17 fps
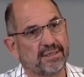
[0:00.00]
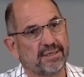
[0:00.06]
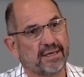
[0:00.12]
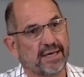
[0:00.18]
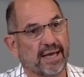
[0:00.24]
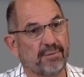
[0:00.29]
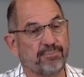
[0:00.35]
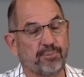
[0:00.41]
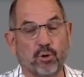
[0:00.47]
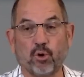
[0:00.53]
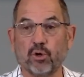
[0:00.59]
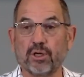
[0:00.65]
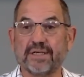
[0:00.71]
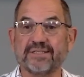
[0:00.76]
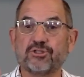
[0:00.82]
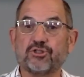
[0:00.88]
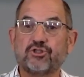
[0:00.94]
And Paul
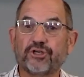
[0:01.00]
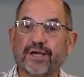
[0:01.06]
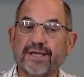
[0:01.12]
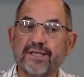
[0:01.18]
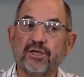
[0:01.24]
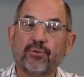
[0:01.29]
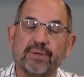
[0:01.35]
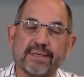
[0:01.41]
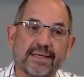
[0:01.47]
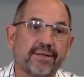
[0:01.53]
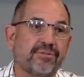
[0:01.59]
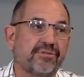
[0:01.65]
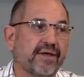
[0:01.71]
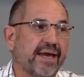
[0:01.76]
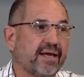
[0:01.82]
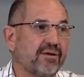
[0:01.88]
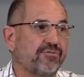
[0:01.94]
is genuinely
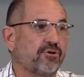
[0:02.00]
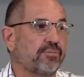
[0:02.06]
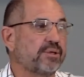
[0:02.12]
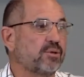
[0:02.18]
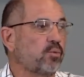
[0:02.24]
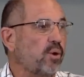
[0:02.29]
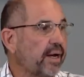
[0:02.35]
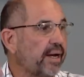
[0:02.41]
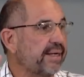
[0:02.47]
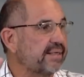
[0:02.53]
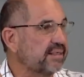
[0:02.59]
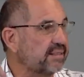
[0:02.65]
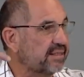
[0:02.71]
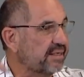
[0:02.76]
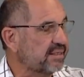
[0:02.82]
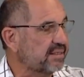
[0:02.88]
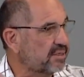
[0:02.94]
thankful, but why does
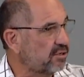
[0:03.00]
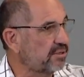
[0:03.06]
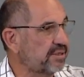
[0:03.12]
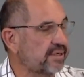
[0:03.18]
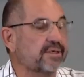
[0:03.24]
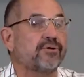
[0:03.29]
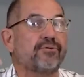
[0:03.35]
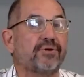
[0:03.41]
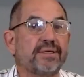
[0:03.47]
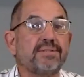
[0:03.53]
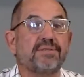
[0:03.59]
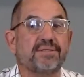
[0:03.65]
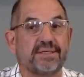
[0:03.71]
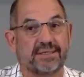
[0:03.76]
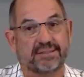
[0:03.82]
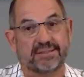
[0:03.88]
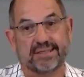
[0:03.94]
he tell the
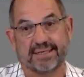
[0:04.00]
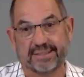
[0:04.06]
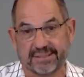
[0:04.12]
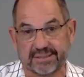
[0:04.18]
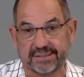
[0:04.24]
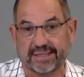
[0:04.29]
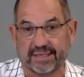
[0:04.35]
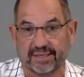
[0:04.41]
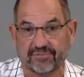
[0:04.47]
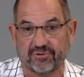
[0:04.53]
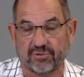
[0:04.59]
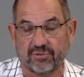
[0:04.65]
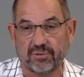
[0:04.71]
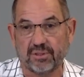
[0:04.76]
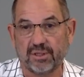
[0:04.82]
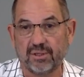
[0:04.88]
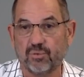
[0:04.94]
Corinthians that he's thankful?
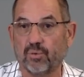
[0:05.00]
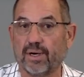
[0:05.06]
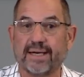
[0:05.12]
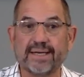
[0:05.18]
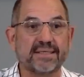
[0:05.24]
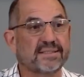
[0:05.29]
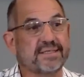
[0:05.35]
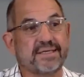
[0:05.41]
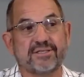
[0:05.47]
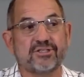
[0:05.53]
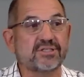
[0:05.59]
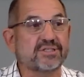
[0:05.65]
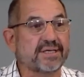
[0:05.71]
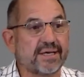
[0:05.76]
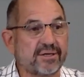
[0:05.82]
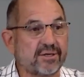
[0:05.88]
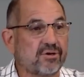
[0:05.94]
Why doesn't he just
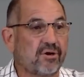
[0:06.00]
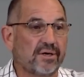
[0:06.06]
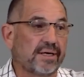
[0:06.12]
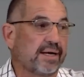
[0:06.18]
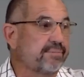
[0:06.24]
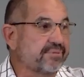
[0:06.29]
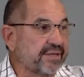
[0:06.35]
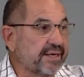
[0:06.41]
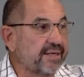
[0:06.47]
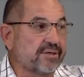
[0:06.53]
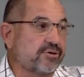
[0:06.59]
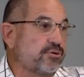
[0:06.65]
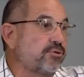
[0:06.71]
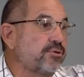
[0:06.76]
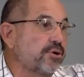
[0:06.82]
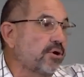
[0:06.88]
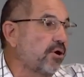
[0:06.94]
say to God, I'm thanking
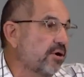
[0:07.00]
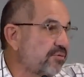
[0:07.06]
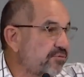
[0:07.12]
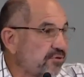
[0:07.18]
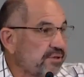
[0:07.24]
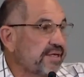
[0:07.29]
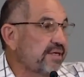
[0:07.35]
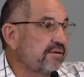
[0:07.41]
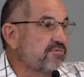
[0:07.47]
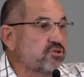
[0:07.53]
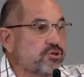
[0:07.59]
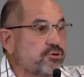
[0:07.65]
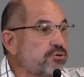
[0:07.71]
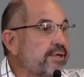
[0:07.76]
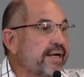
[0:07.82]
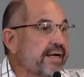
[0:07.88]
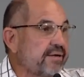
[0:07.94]
you, God, for the gifts
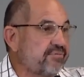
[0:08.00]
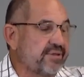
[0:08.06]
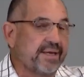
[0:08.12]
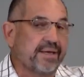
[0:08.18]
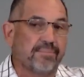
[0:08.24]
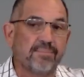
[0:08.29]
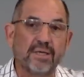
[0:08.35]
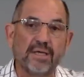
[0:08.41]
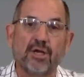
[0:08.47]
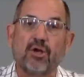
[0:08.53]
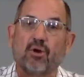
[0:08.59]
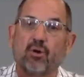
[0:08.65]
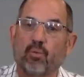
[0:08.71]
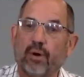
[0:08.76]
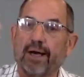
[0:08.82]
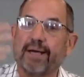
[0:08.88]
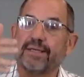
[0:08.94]
you gave them?
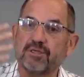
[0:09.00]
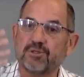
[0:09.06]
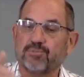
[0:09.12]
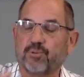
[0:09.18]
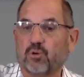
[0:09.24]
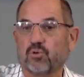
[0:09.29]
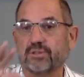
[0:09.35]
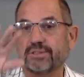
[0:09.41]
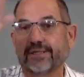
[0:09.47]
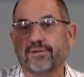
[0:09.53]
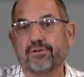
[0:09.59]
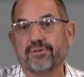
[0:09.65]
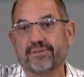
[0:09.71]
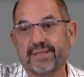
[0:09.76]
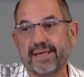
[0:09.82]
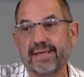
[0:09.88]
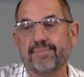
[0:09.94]
Why does Paul tell
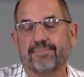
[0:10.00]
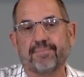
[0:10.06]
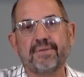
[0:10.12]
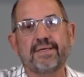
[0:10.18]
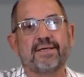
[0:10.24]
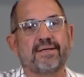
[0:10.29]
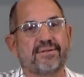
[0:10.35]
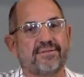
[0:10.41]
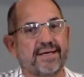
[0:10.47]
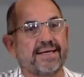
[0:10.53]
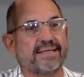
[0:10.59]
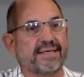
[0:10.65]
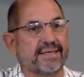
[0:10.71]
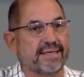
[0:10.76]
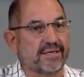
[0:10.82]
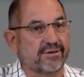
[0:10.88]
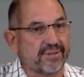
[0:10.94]
them that
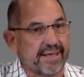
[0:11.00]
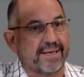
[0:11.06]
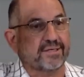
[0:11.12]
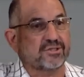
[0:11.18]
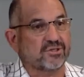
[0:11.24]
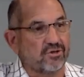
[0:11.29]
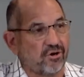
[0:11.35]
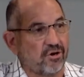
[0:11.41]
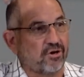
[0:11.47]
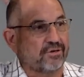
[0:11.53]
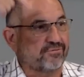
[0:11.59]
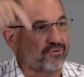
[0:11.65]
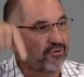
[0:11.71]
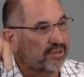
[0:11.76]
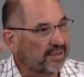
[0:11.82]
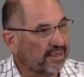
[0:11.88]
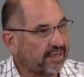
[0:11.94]
he thanks God for
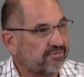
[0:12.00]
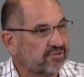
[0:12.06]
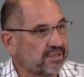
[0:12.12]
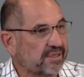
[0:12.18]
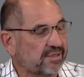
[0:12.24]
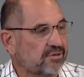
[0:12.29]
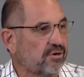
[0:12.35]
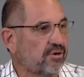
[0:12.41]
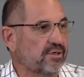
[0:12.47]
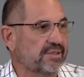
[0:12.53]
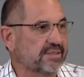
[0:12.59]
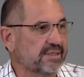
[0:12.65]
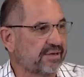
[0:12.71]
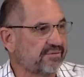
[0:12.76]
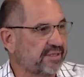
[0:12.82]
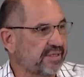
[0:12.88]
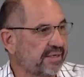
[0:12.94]
the gifts that God has
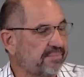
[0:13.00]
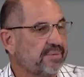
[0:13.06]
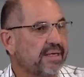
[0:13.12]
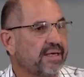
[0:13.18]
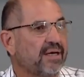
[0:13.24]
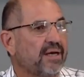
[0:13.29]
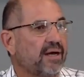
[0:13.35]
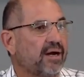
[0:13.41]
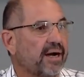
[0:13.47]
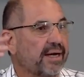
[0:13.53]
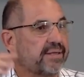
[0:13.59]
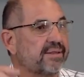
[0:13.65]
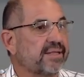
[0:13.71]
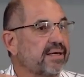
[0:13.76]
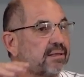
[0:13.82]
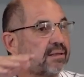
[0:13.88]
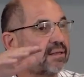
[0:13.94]
given them? I
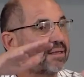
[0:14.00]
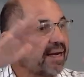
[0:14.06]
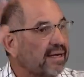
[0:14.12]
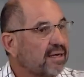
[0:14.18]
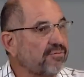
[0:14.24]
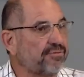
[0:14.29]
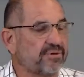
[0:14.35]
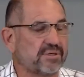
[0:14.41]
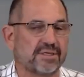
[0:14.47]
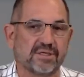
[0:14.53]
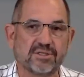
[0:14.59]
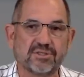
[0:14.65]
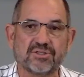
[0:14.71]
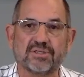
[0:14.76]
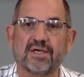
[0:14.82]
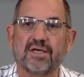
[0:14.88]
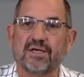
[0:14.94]
think
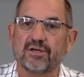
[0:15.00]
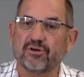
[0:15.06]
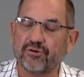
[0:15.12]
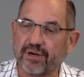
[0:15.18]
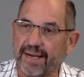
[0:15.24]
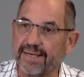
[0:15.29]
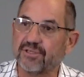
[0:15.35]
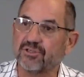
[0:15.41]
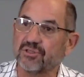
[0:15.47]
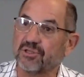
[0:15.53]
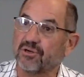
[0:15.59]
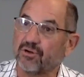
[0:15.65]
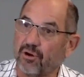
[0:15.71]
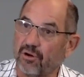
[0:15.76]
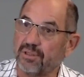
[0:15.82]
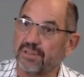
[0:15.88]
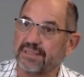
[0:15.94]
thankfulness creates the
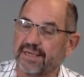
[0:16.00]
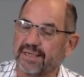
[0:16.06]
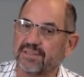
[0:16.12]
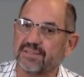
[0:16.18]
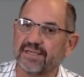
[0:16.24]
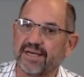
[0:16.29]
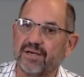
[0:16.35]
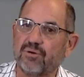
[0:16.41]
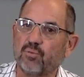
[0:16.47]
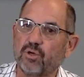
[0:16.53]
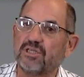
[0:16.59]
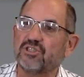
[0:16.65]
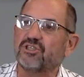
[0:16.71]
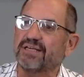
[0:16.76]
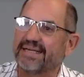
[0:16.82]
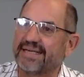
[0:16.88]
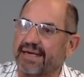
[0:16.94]
context in
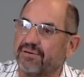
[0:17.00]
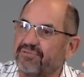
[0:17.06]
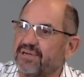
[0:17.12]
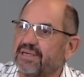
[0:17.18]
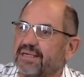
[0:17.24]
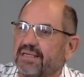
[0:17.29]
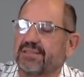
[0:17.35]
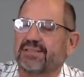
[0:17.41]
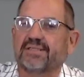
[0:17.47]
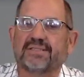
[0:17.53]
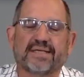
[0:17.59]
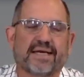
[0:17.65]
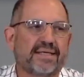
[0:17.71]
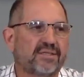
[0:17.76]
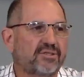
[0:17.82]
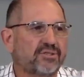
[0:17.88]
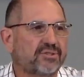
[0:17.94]
which givenness is
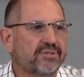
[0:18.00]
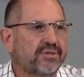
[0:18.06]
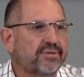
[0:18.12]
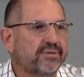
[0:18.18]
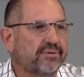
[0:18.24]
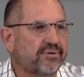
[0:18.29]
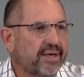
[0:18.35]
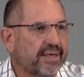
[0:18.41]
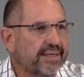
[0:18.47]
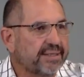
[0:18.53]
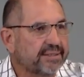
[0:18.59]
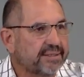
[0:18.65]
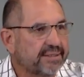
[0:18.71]
understood, right?